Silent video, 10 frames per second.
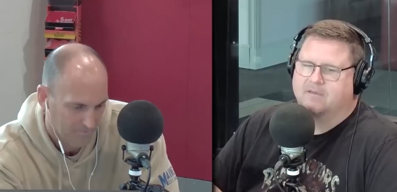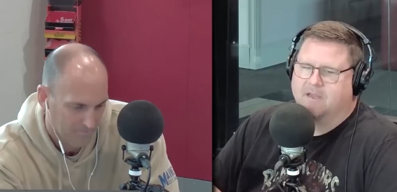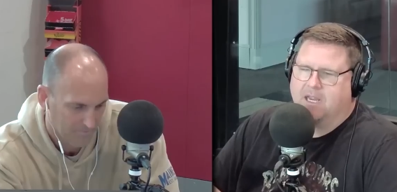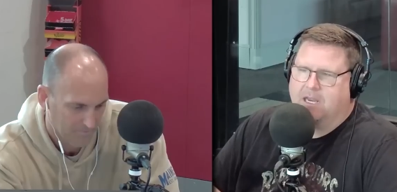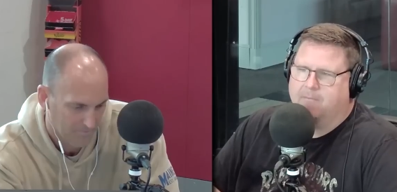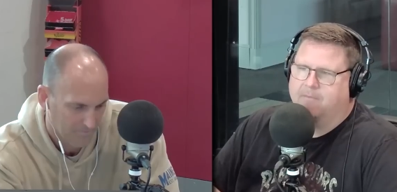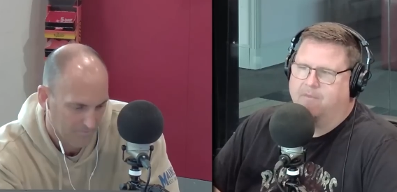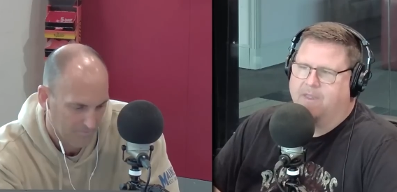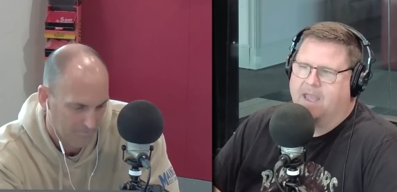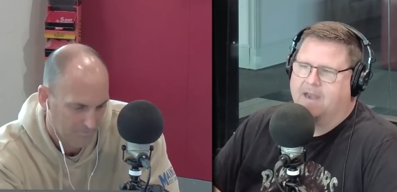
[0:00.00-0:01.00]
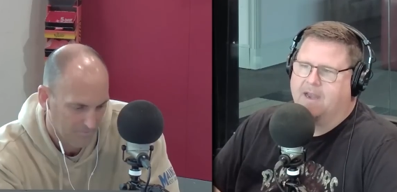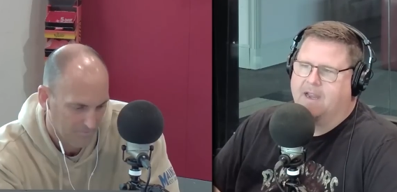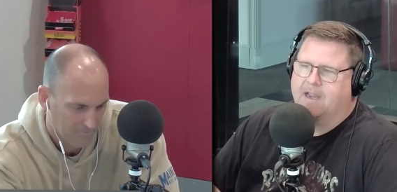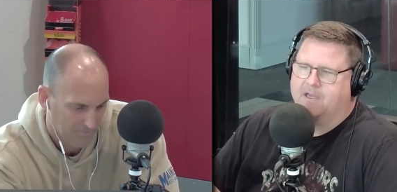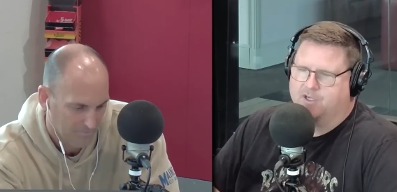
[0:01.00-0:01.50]
Speaker 1: a team that
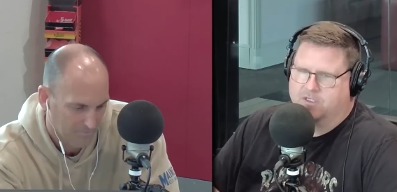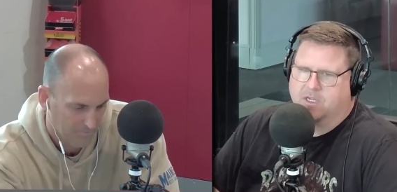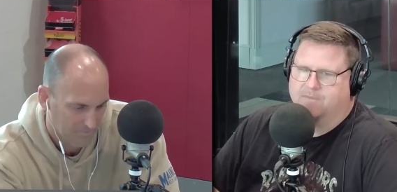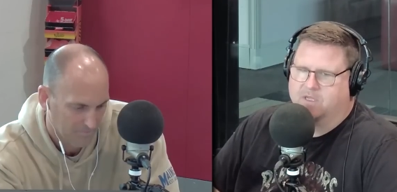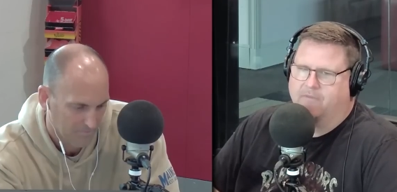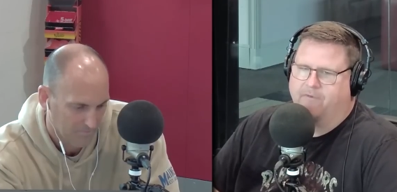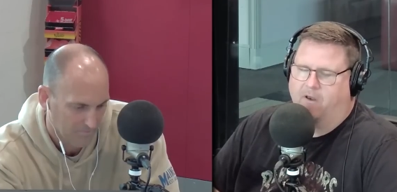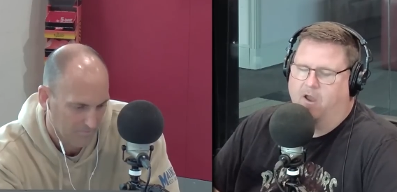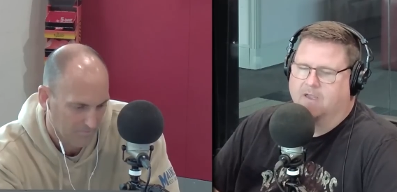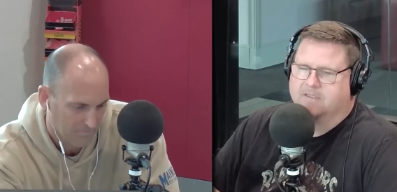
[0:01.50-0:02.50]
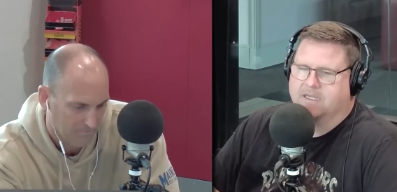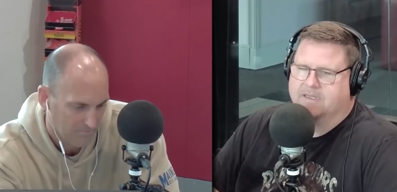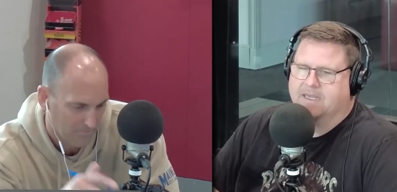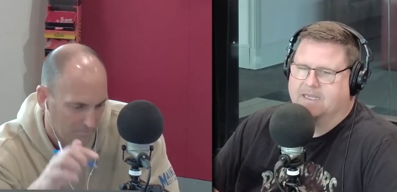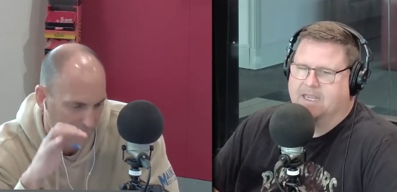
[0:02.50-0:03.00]
just comes off a loss like
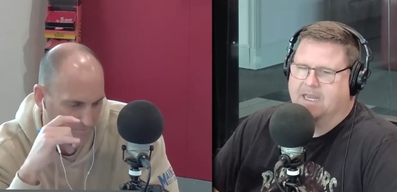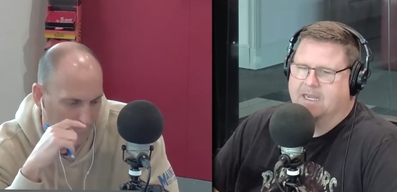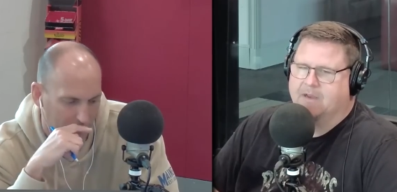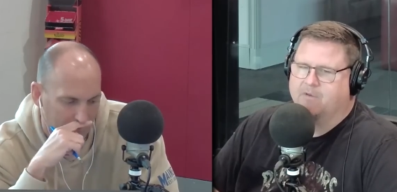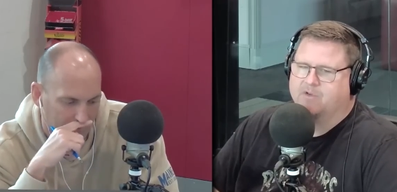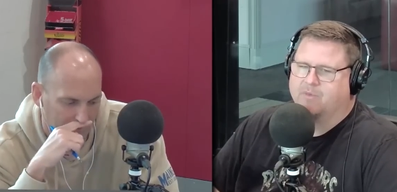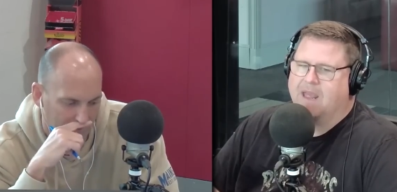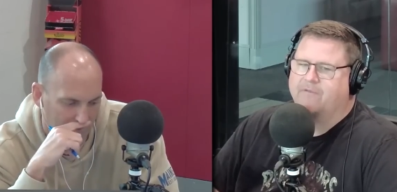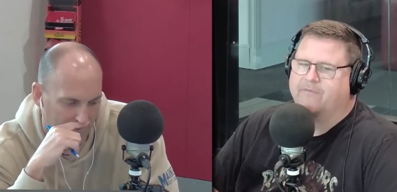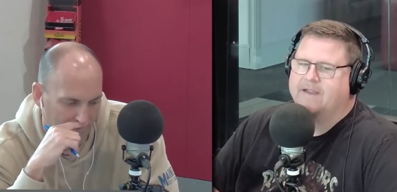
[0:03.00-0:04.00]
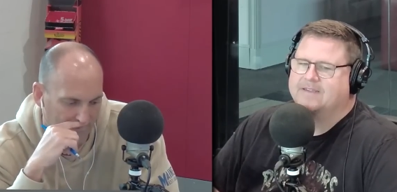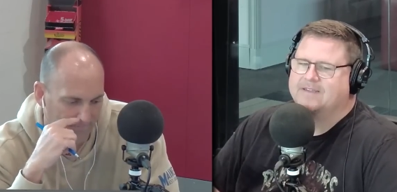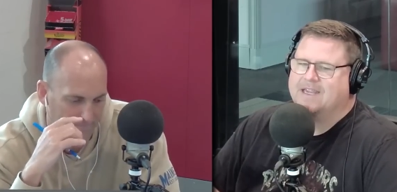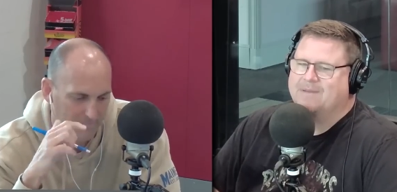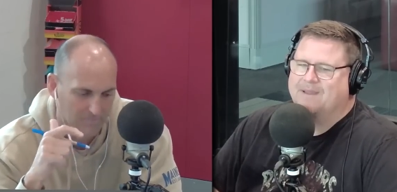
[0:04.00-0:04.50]
they did, would you rather face a
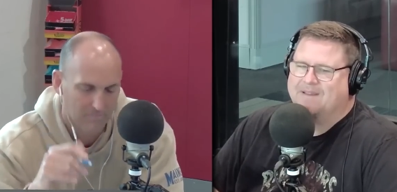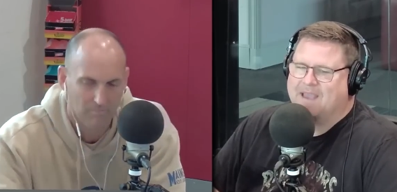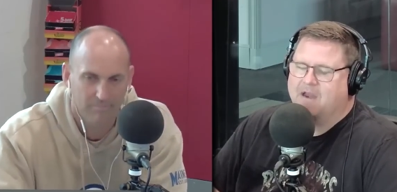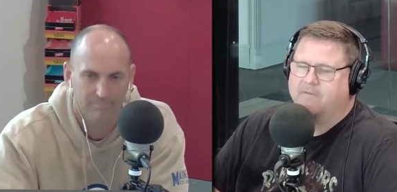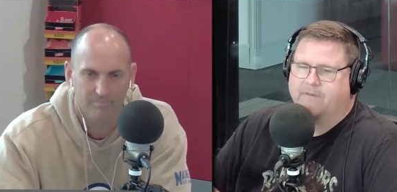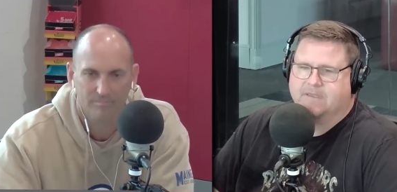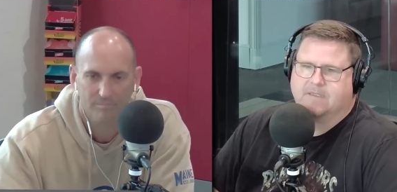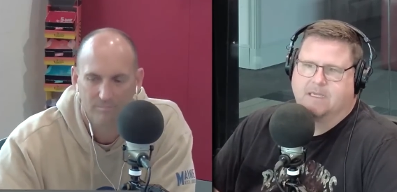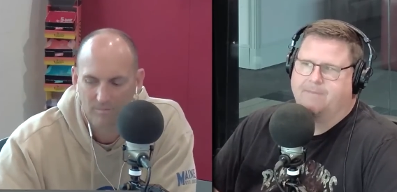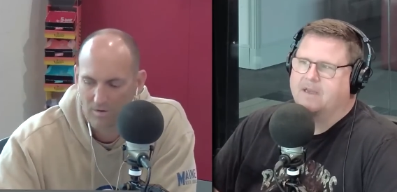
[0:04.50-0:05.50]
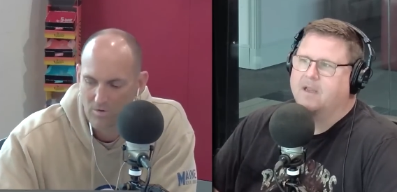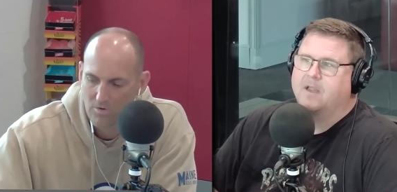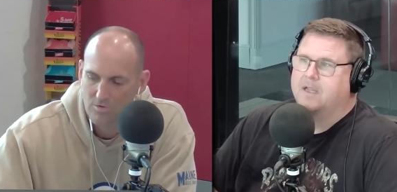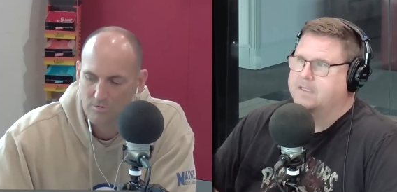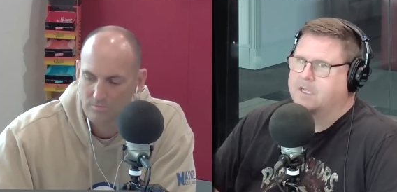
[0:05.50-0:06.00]
team like that or face a team that
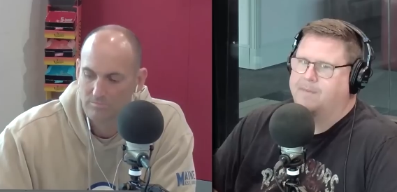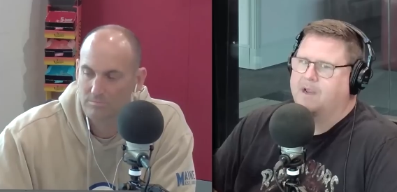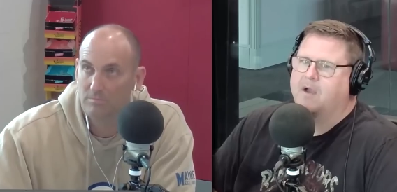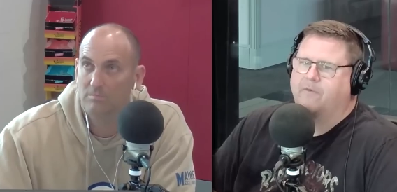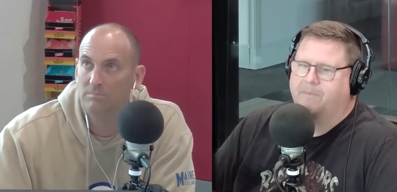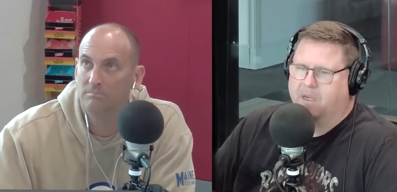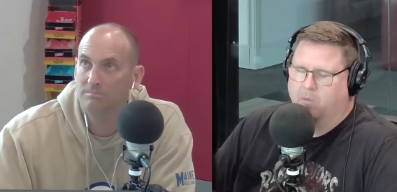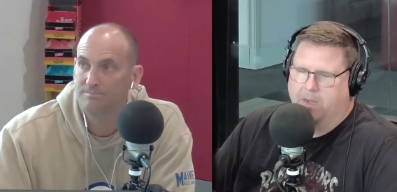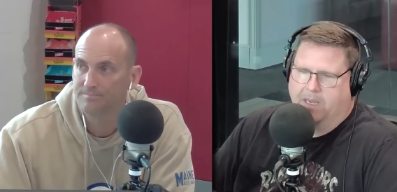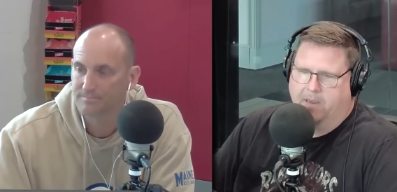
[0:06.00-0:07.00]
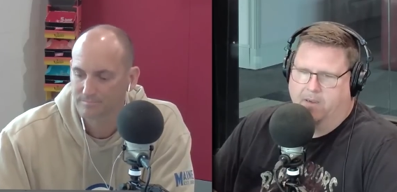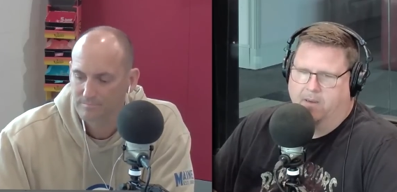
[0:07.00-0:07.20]
is coming off a big win?